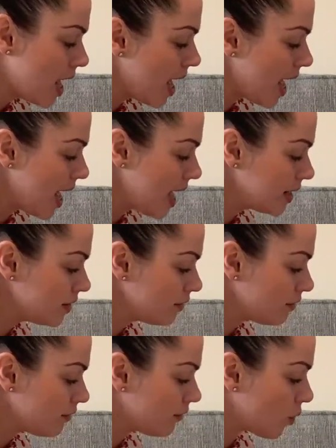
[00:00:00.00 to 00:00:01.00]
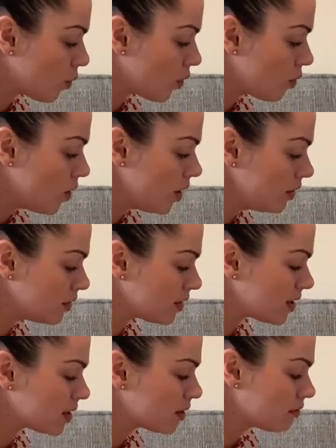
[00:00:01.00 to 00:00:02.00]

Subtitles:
and 4 1s.